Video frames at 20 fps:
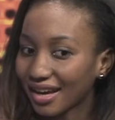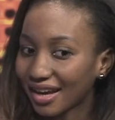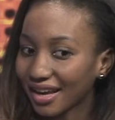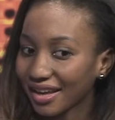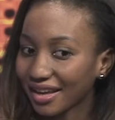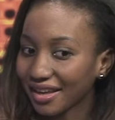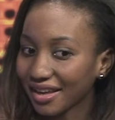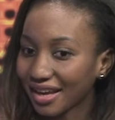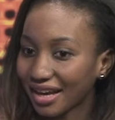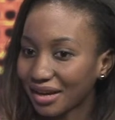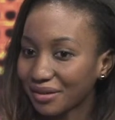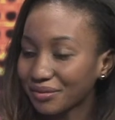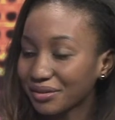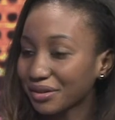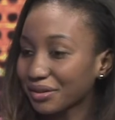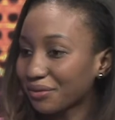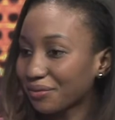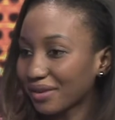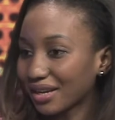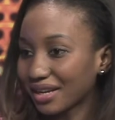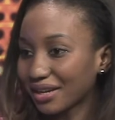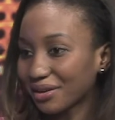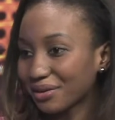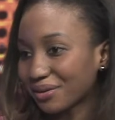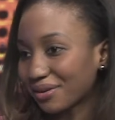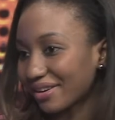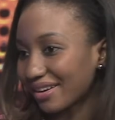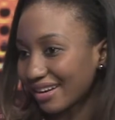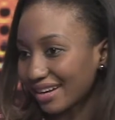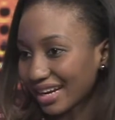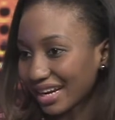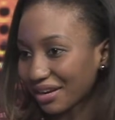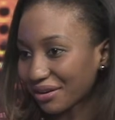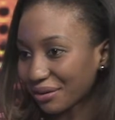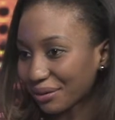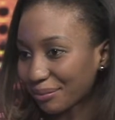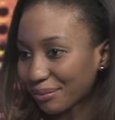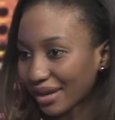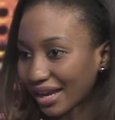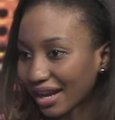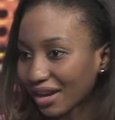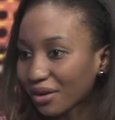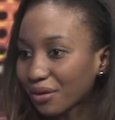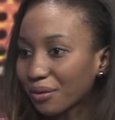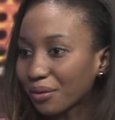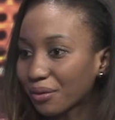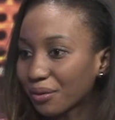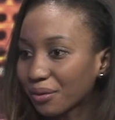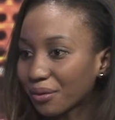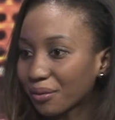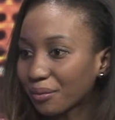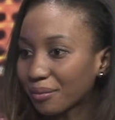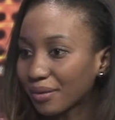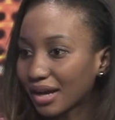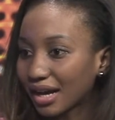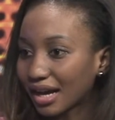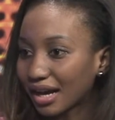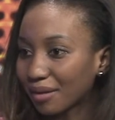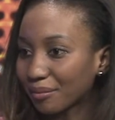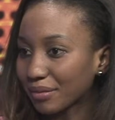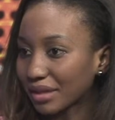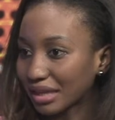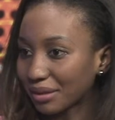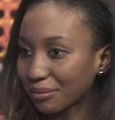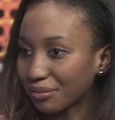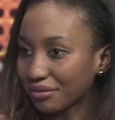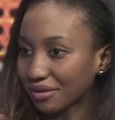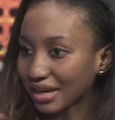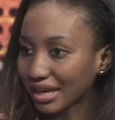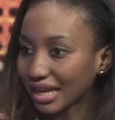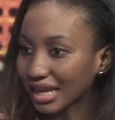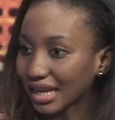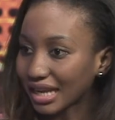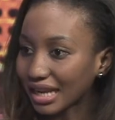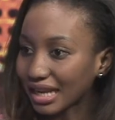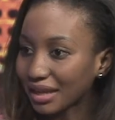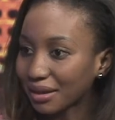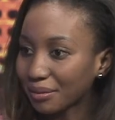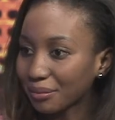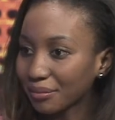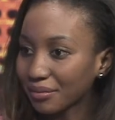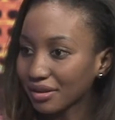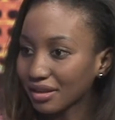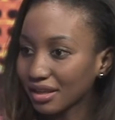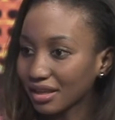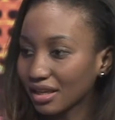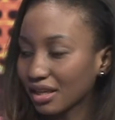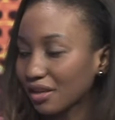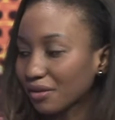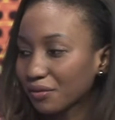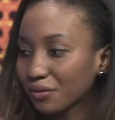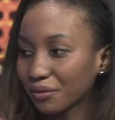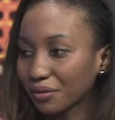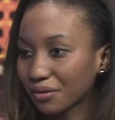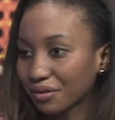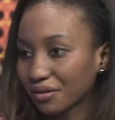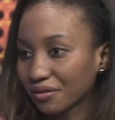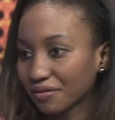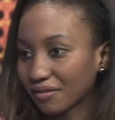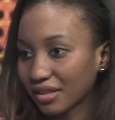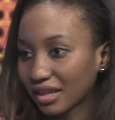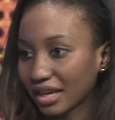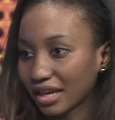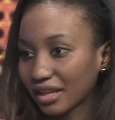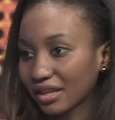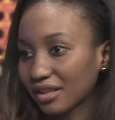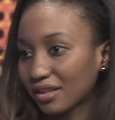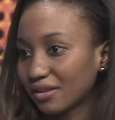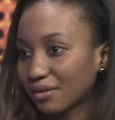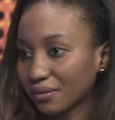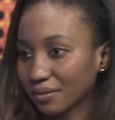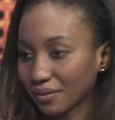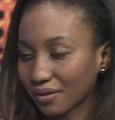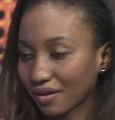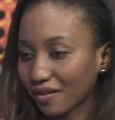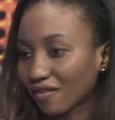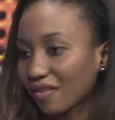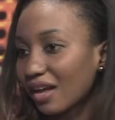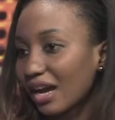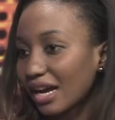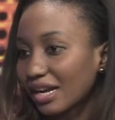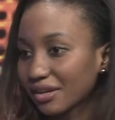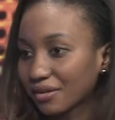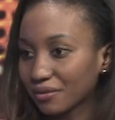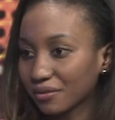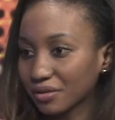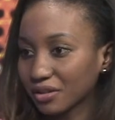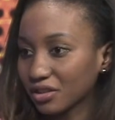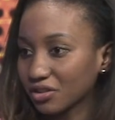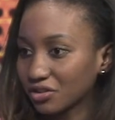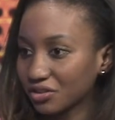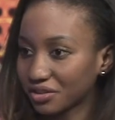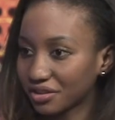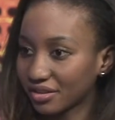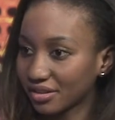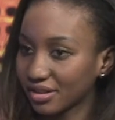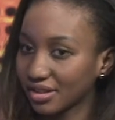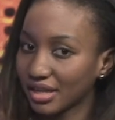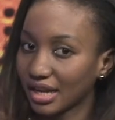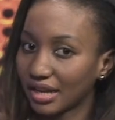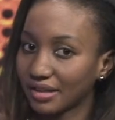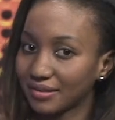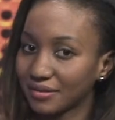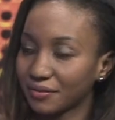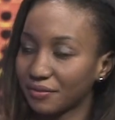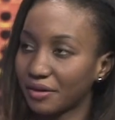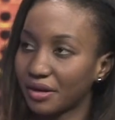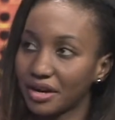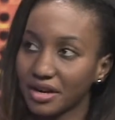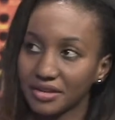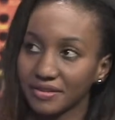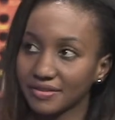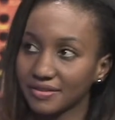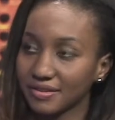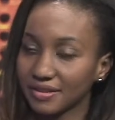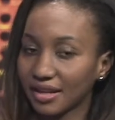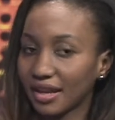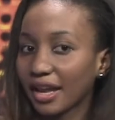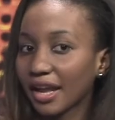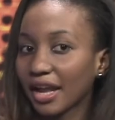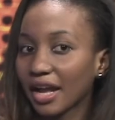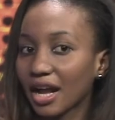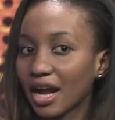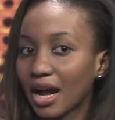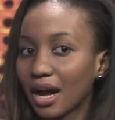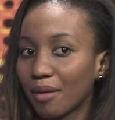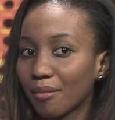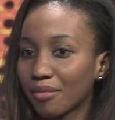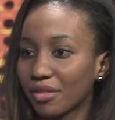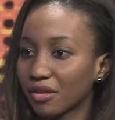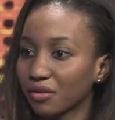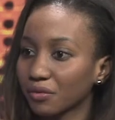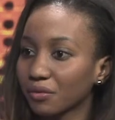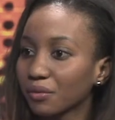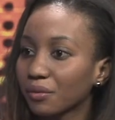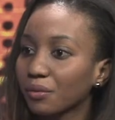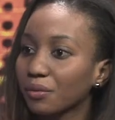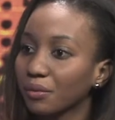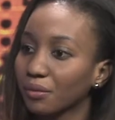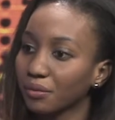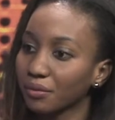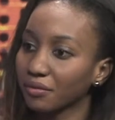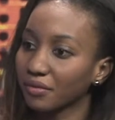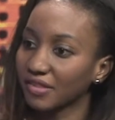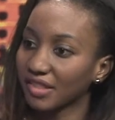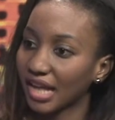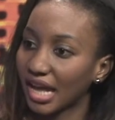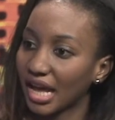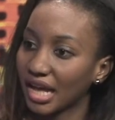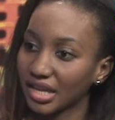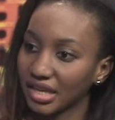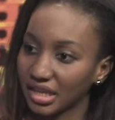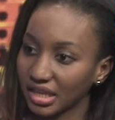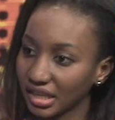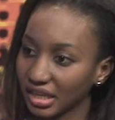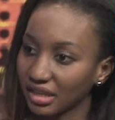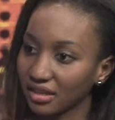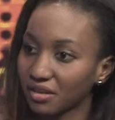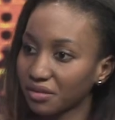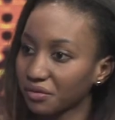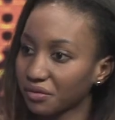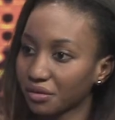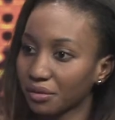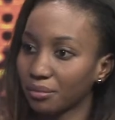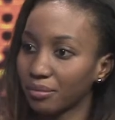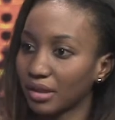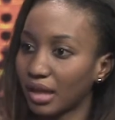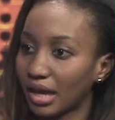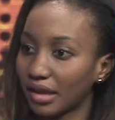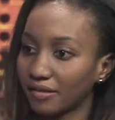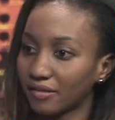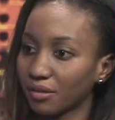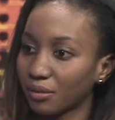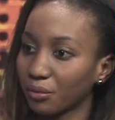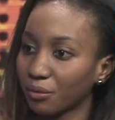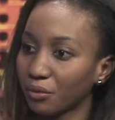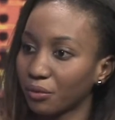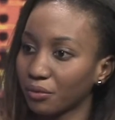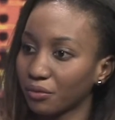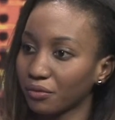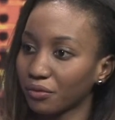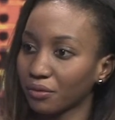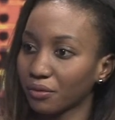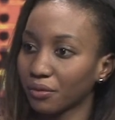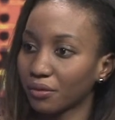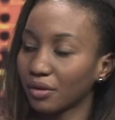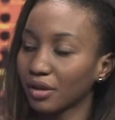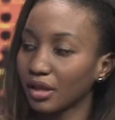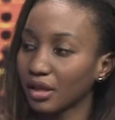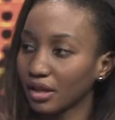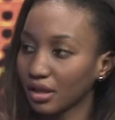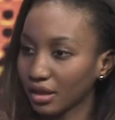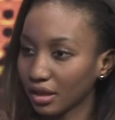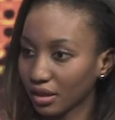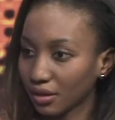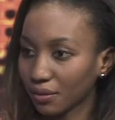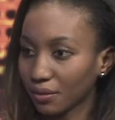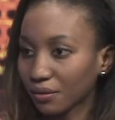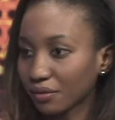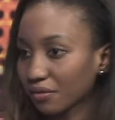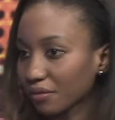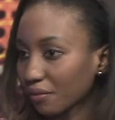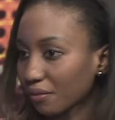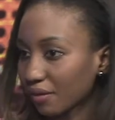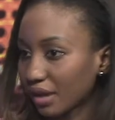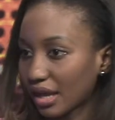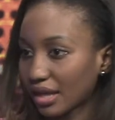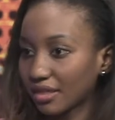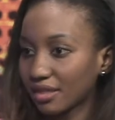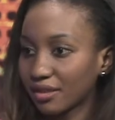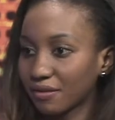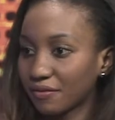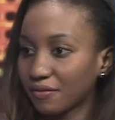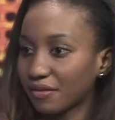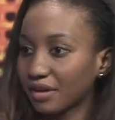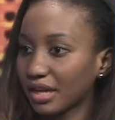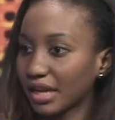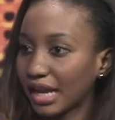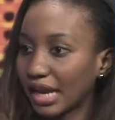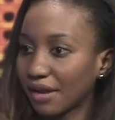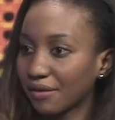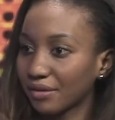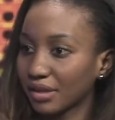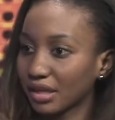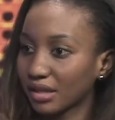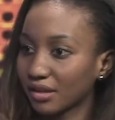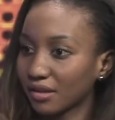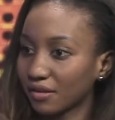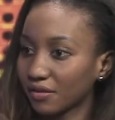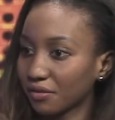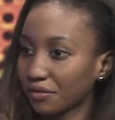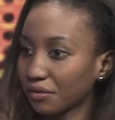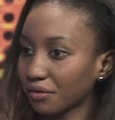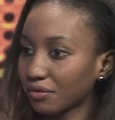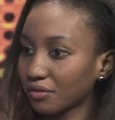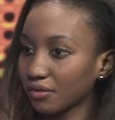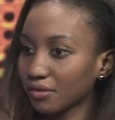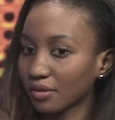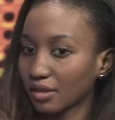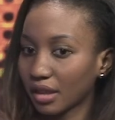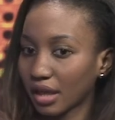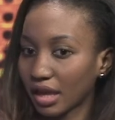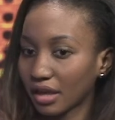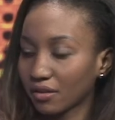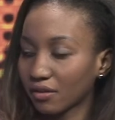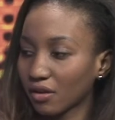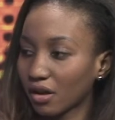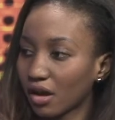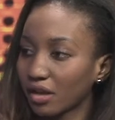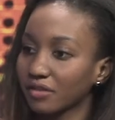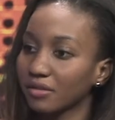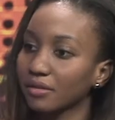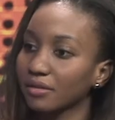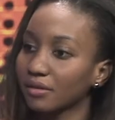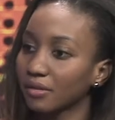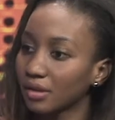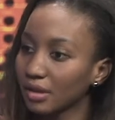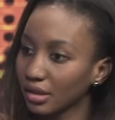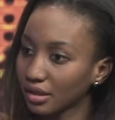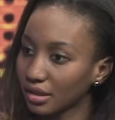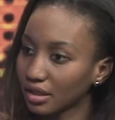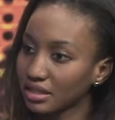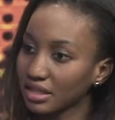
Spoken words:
I have a great coordinator back home, Ibrahim. He sort of like do a lot of research as far as like the schools that need the supplies the most. So he goes around different areas just to like talk to the